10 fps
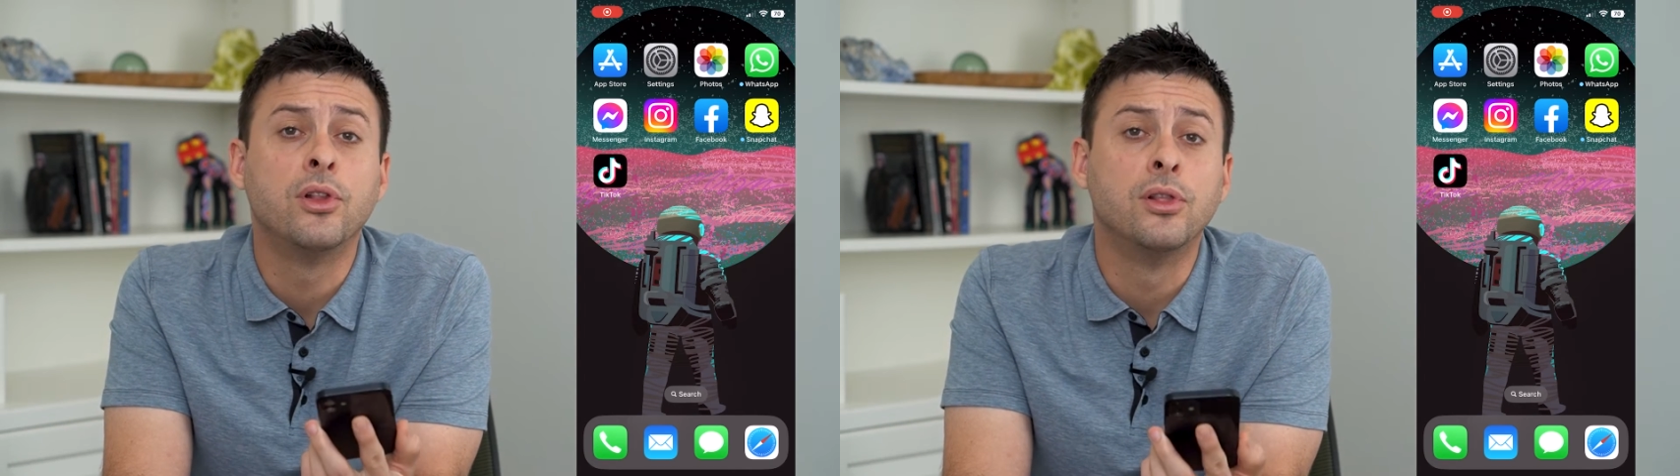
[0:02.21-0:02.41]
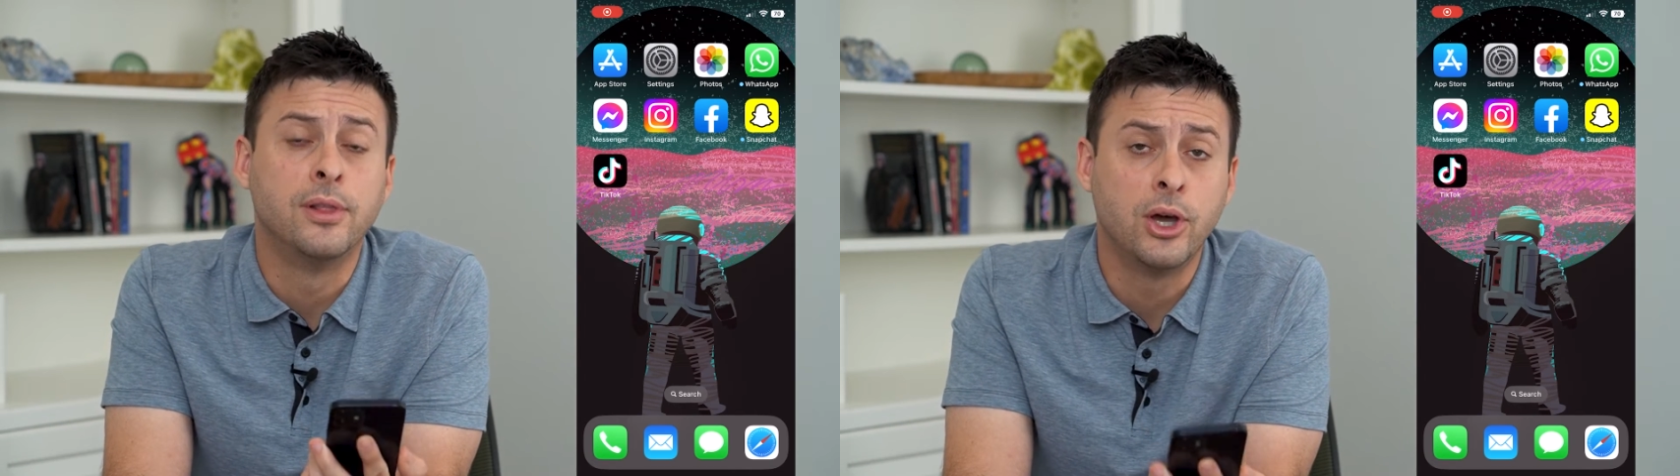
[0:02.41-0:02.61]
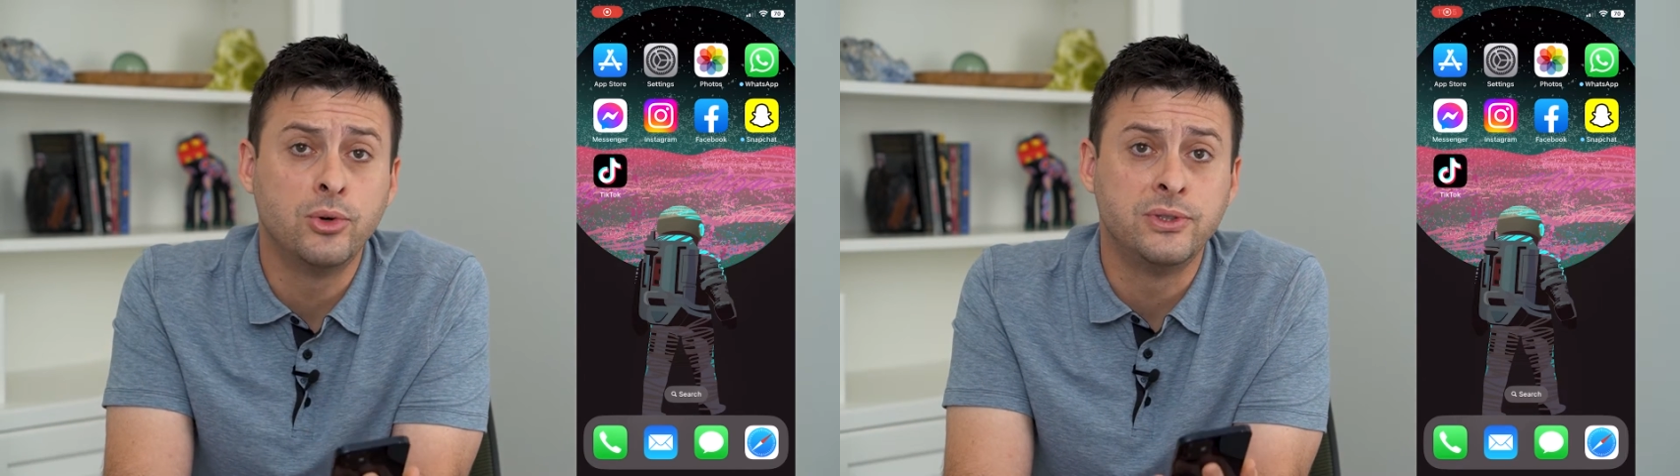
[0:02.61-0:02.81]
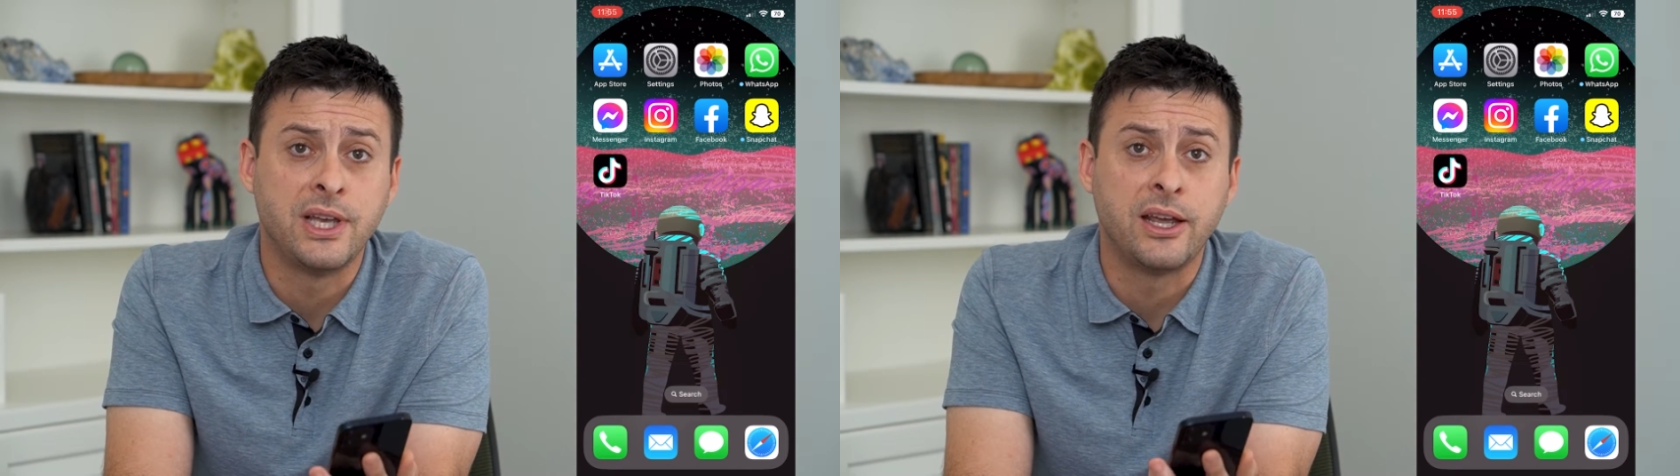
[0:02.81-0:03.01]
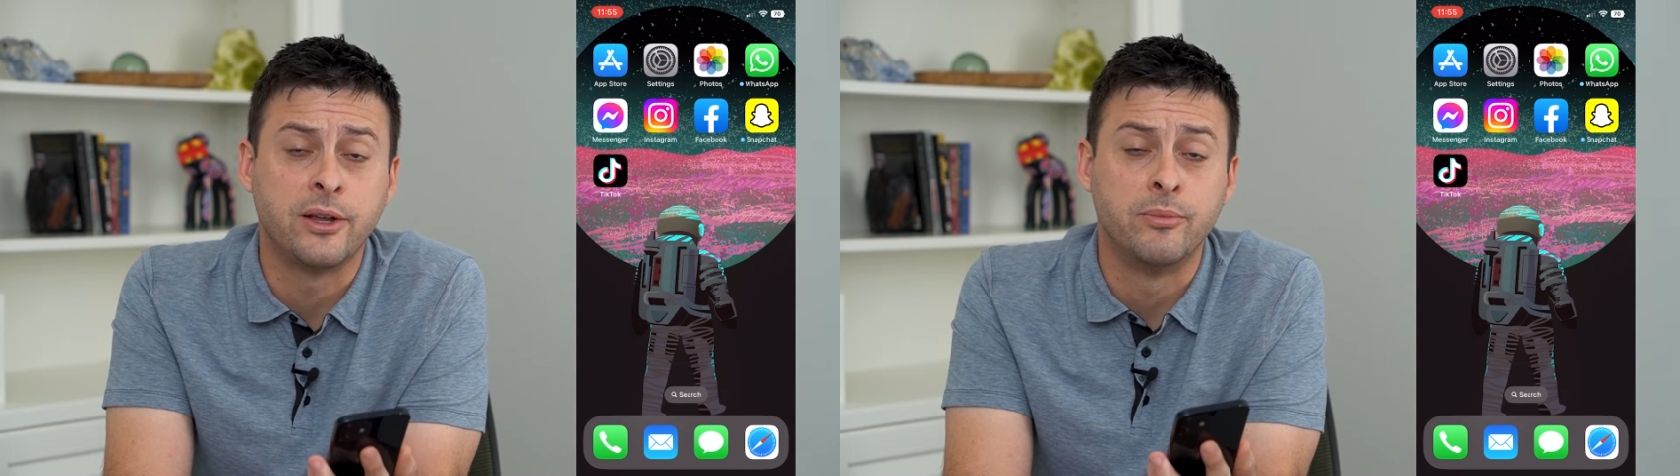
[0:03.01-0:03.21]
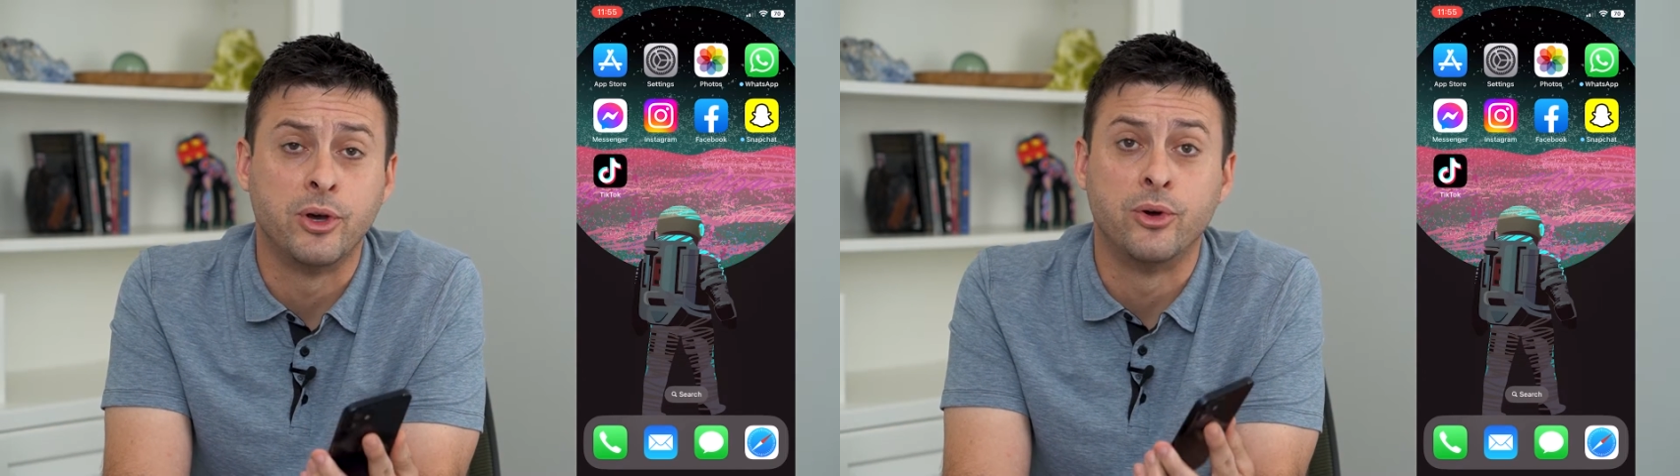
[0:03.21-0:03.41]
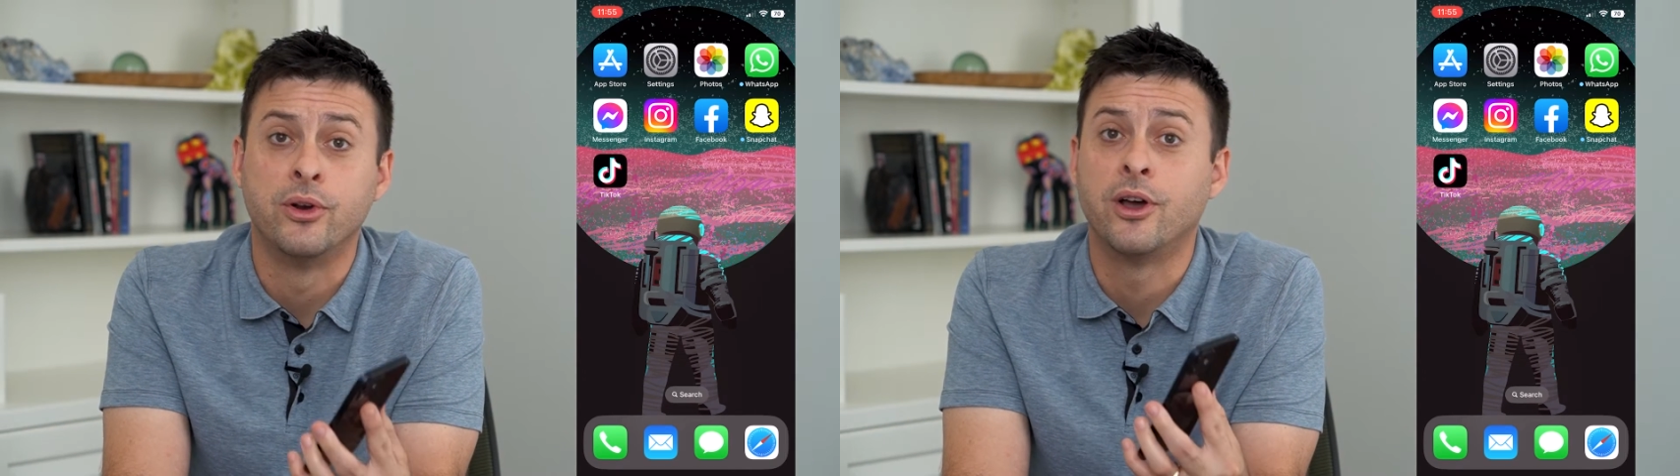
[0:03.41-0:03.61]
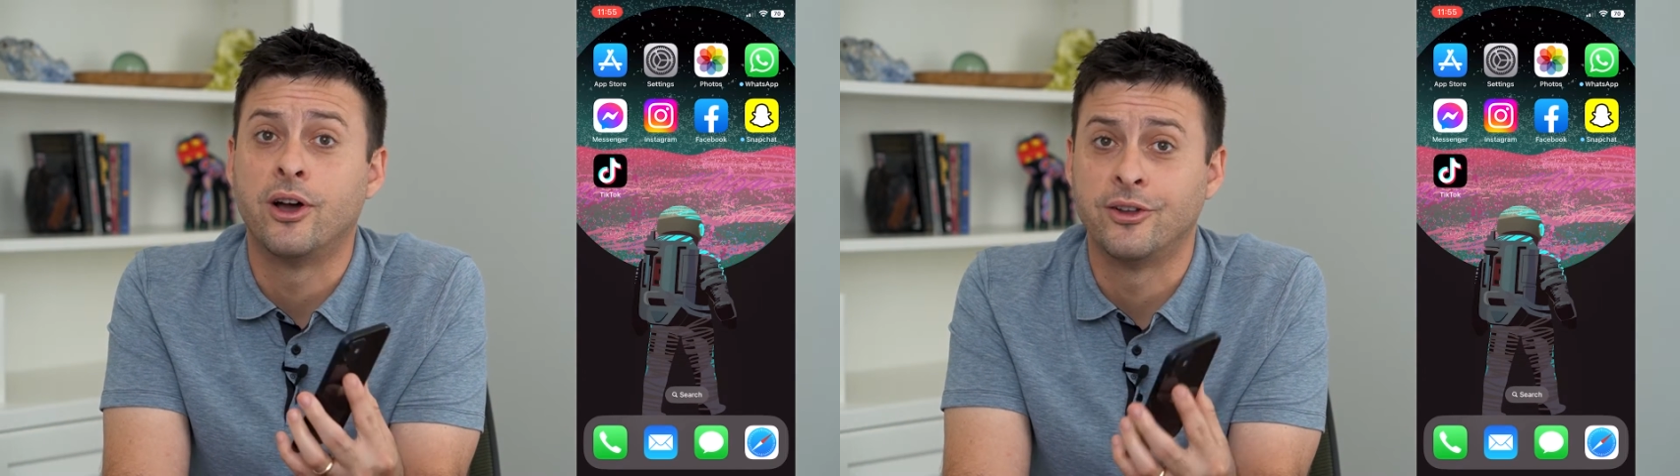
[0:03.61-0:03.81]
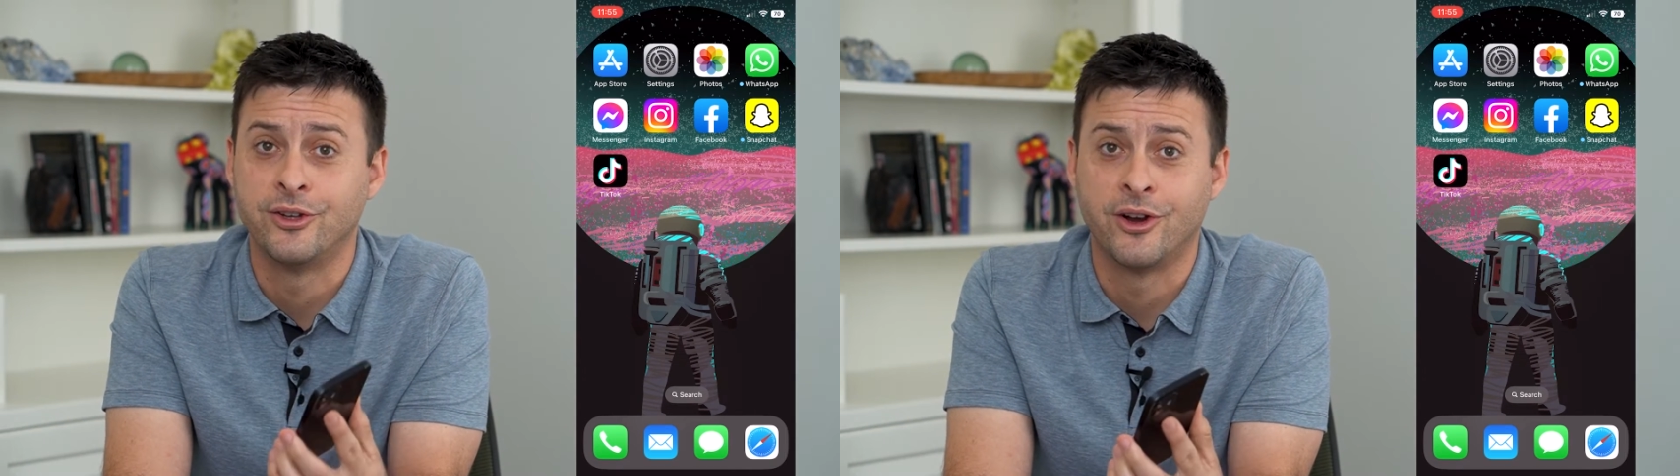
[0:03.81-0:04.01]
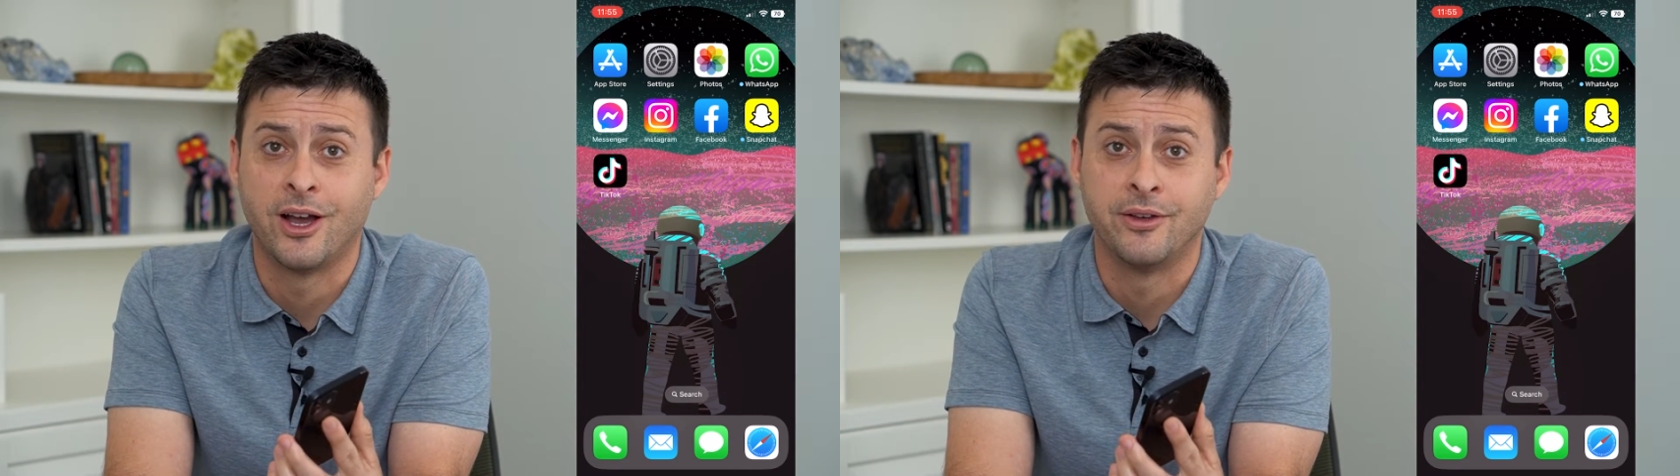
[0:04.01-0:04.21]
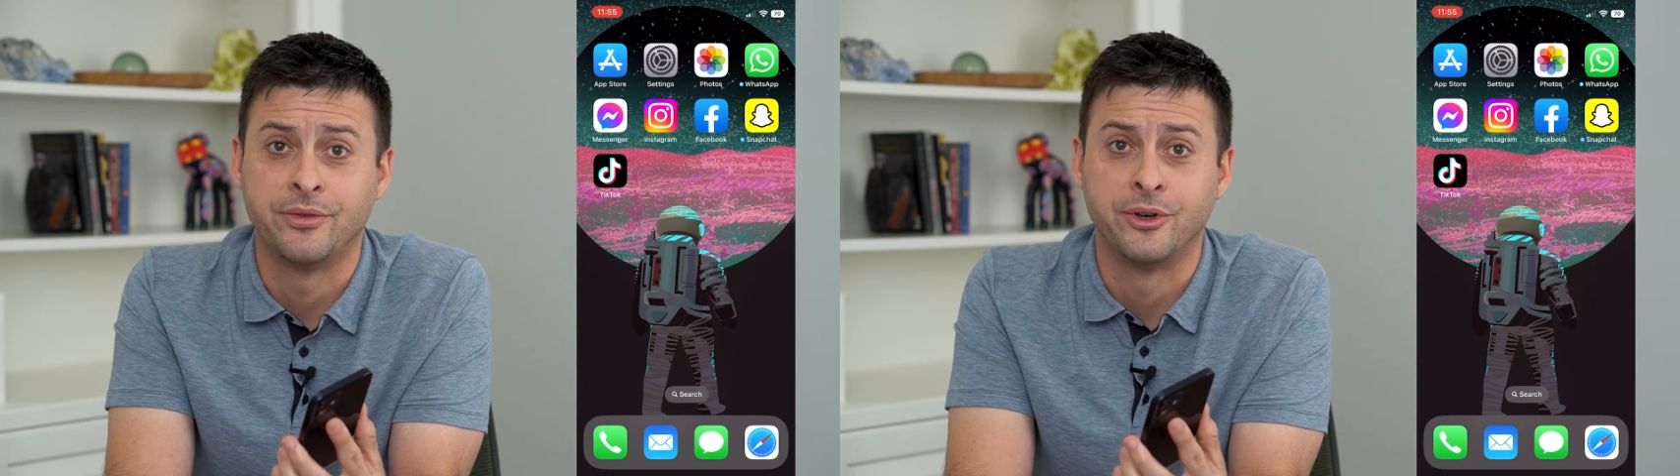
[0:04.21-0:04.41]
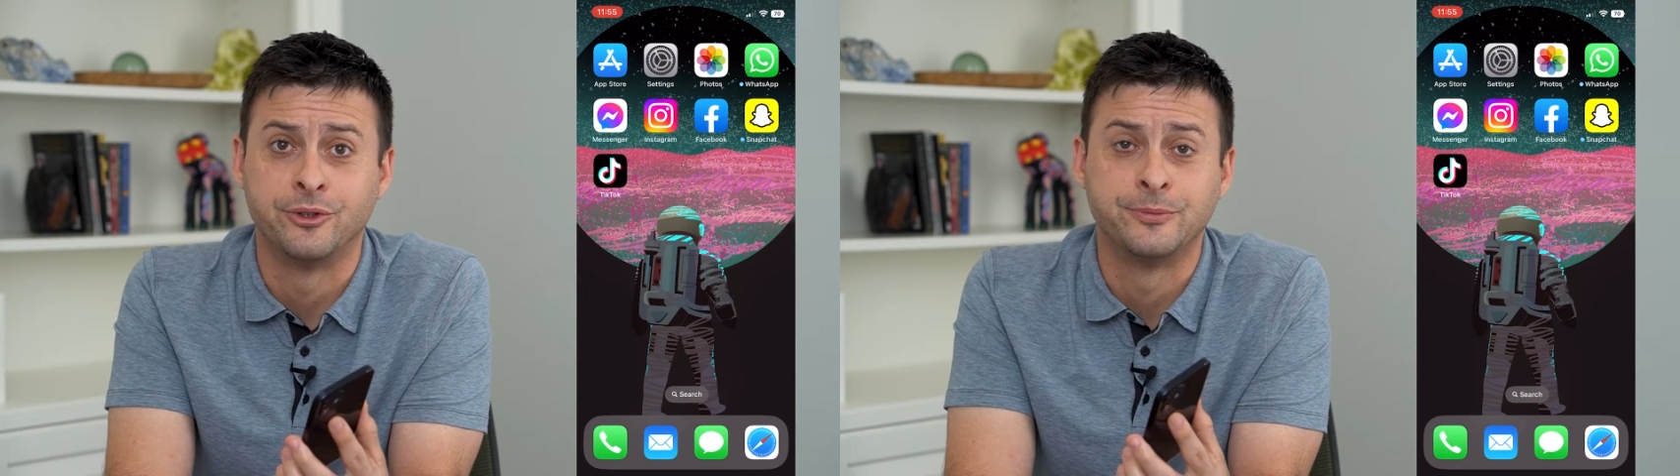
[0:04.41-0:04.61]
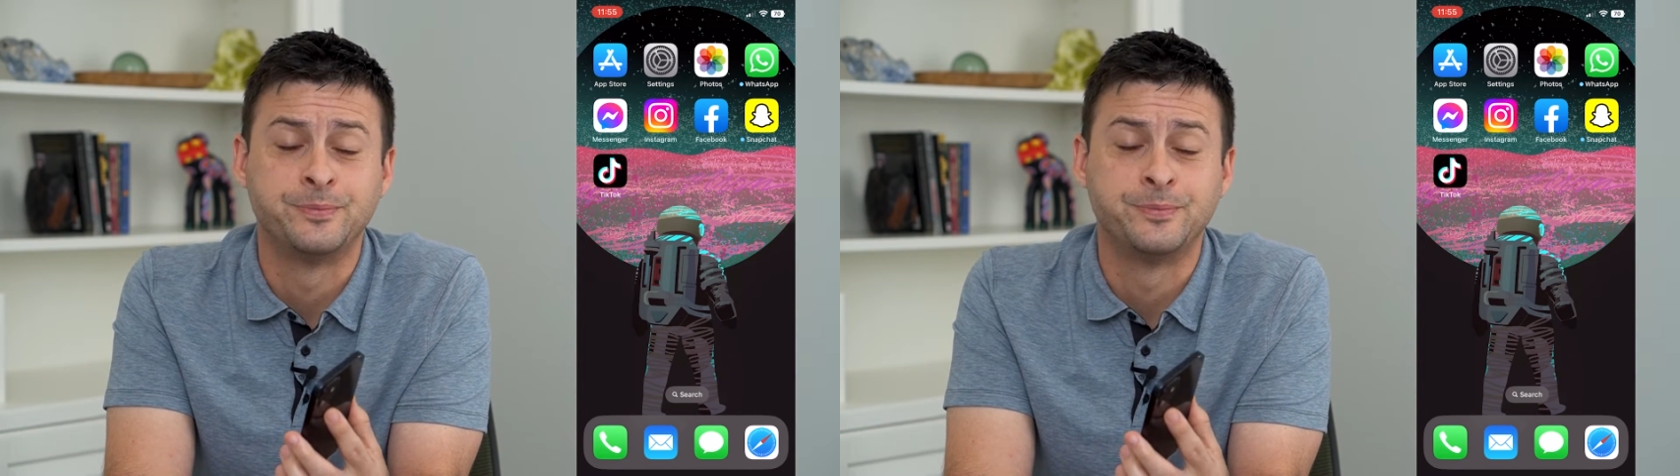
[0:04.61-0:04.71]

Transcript: low data mode on your iPhone.